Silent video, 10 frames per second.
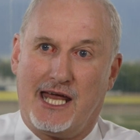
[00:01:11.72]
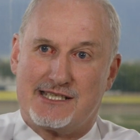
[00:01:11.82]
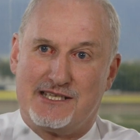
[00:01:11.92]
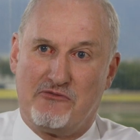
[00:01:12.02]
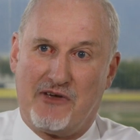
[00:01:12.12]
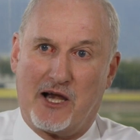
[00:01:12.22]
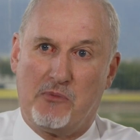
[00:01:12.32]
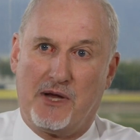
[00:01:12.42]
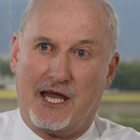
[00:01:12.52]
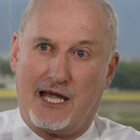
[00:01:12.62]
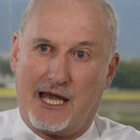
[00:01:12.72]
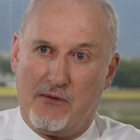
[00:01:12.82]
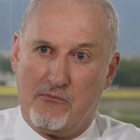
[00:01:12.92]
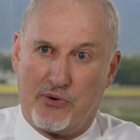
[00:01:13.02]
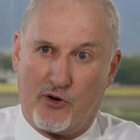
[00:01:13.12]
it's developing and
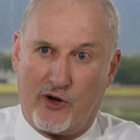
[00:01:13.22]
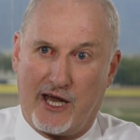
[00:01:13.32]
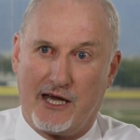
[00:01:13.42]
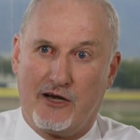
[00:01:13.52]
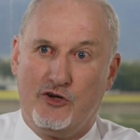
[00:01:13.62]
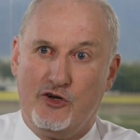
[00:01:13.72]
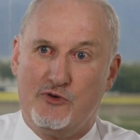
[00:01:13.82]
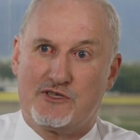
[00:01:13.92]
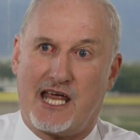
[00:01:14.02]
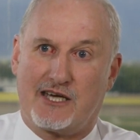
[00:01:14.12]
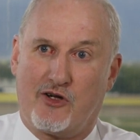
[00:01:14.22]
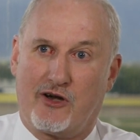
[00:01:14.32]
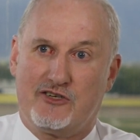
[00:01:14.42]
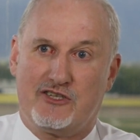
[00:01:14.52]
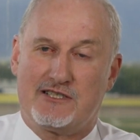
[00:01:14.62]
employing new
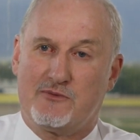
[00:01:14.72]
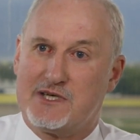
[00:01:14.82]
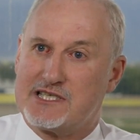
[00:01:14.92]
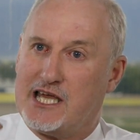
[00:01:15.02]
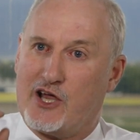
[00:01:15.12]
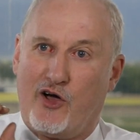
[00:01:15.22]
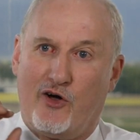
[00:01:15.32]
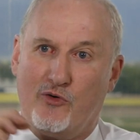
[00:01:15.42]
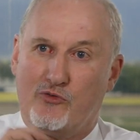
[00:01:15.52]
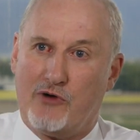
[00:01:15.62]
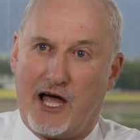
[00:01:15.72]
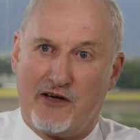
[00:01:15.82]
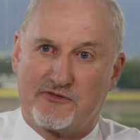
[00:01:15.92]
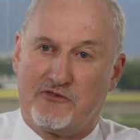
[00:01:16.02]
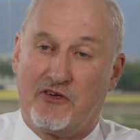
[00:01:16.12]
technologies, and we're seeing a whole
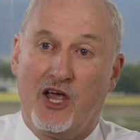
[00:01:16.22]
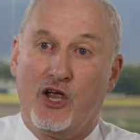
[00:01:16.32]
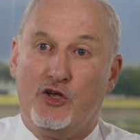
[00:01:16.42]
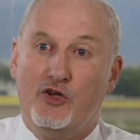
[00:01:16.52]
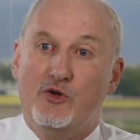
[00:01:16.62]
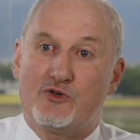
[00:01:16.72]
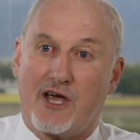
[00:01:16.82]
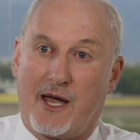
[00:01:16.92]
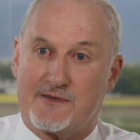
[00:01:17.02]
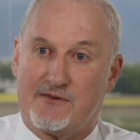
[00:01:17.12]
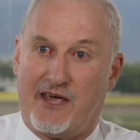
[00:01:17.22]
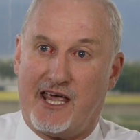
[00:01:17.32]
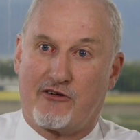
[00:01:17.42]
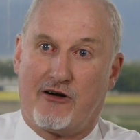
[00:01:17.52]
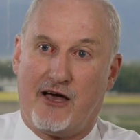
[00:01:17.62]
raft of new types of
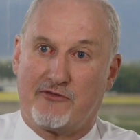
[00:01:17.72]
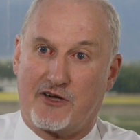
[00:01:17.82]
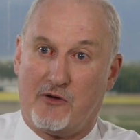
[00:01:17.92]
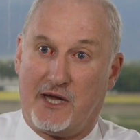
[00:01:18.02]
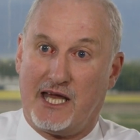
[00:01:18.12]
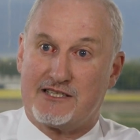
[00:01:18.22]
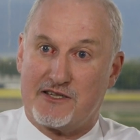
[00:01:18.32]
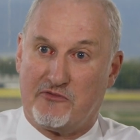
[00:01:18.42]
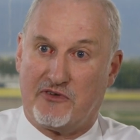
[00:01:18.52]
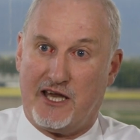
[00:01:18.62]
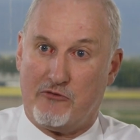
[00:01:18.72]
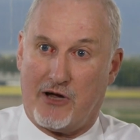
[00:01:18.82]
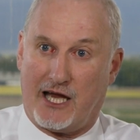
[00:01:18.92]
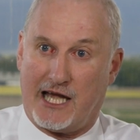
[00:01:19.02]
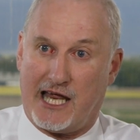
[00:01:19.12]
aircraft coming into the fleet
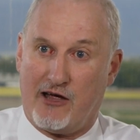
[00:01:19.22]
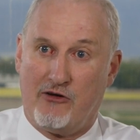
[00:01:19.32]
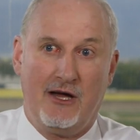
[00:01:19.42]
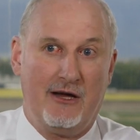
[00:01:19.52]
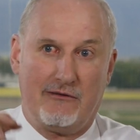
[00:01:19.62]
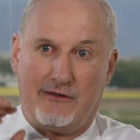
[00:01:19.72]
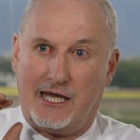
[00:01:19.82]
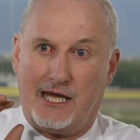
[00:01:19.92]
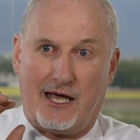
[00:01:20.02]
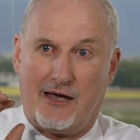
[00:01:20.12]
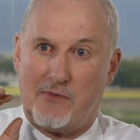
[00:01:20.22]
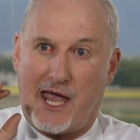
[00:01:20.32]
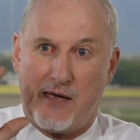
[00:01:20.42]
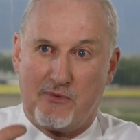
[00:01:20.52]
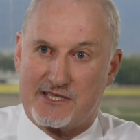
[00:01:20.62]
right now. The um,
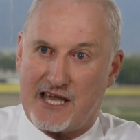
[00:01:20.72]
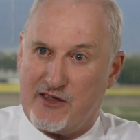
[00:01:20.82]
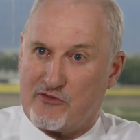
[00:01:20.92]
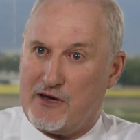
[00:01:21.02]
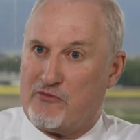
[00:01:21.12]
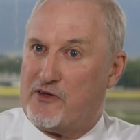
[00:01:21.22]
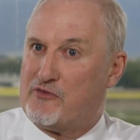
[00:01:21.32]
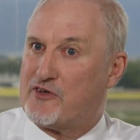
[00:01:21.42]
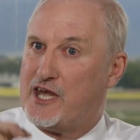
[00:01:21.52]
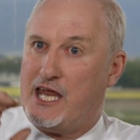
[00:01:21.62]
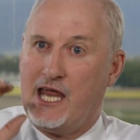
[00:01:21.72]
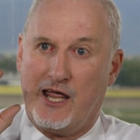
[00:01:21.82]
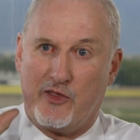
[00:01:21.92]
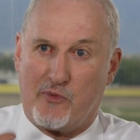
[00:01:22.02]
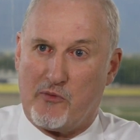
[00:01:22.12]
Airbus A350,
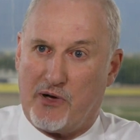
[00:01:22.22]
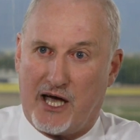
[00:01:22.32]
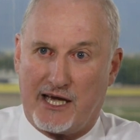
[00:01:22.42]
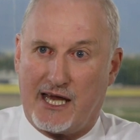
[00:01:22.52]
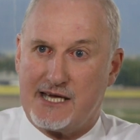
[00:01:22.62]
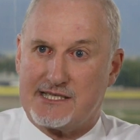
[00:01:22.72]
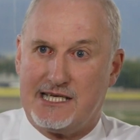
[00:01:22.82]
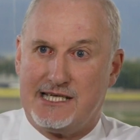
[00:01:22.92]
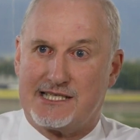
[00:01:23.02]
the Bombardier C